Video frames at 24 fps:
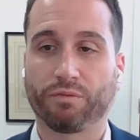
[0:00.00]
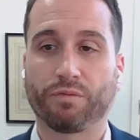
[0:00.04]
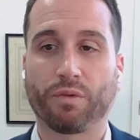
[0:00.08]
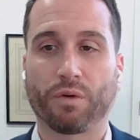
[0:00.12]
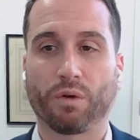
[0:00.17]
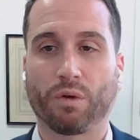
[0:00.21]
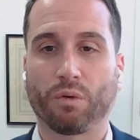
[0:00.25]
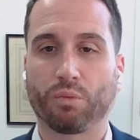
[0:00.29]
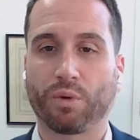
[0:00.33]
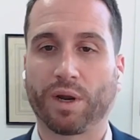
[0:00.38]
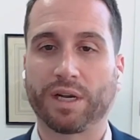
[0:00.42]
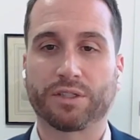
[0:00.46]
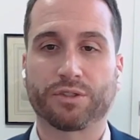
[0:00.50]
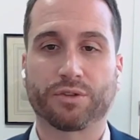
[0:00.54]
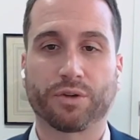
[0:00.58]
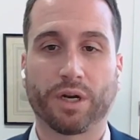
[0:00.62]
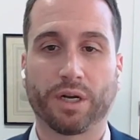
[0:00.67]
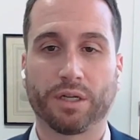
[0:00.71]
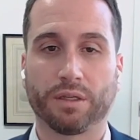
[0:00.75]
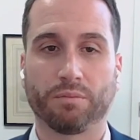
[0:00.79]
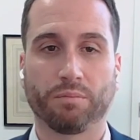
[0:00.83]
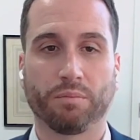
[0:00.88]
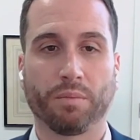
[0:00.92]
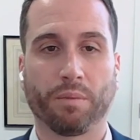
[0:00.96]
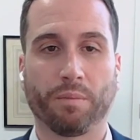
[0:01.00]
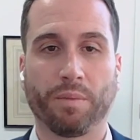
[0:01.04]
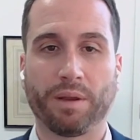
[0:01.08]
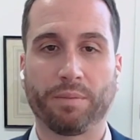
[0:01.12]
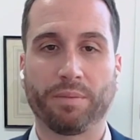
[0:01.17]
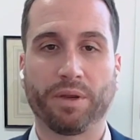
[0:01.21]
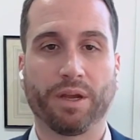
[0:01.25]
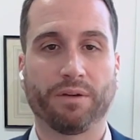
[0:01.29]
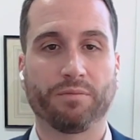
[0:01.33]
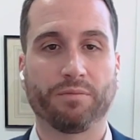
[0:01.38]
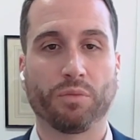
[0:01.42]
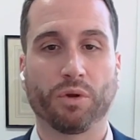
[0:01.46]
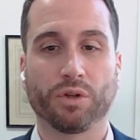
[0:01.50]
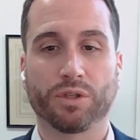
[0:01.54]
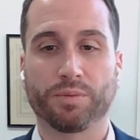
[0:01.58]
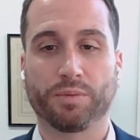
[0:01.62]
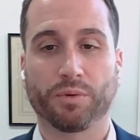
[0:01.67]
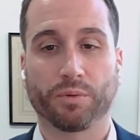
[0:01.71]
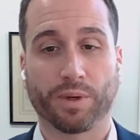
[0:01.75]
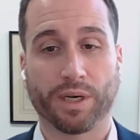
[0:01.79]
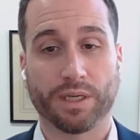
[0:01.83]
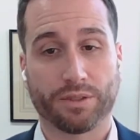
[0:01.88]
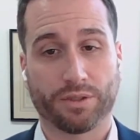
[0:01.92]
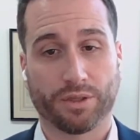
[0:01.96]
a restaurant, maybe you have multiple
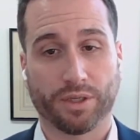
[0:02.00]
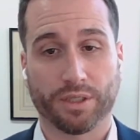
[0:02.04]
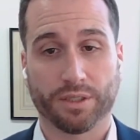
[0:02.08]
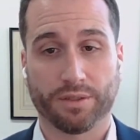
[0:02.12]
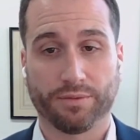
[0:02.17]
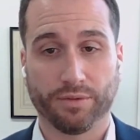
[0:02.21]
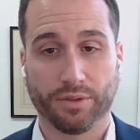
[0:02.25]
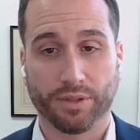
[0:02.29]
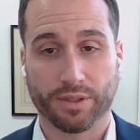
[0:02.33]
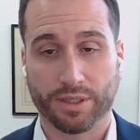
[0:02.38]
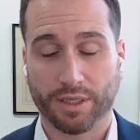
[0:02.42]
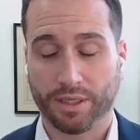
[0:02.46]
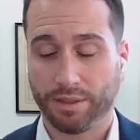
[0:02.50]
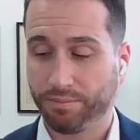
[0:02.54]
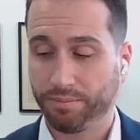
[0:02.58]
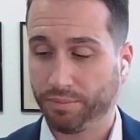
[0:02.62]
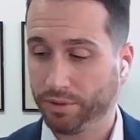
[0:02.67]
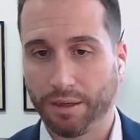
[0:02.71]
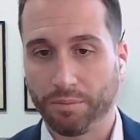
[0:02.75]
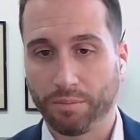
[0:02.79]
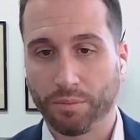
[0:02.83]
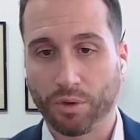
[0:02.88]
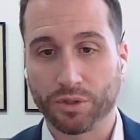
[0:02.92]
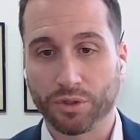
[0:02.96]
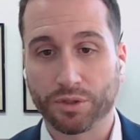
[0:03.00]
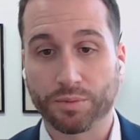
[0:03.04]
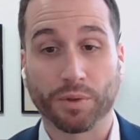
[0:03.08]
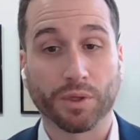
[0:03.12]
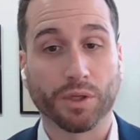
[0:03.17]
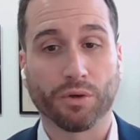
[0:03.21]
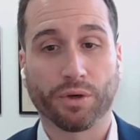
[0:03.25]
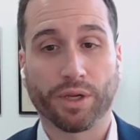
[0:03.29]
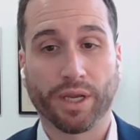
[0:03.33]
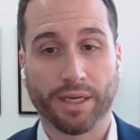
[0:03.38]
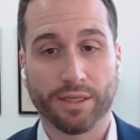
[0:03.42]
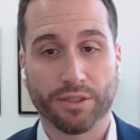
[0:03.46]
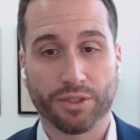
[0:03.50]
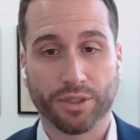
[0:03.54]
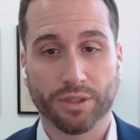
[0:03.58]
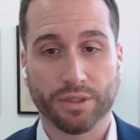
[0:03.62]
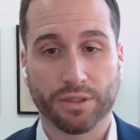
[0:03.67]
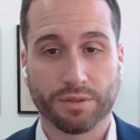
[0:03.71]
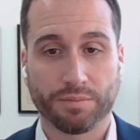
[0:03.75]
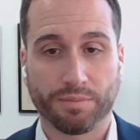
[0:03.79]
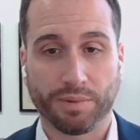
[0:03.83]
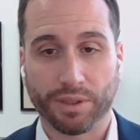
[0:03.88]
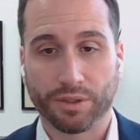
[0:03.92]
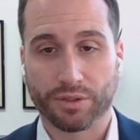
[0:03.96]
restaurants, for example, multiple
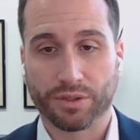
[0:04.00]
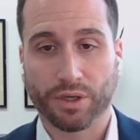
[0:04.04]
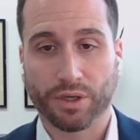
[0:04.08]
locations, but it's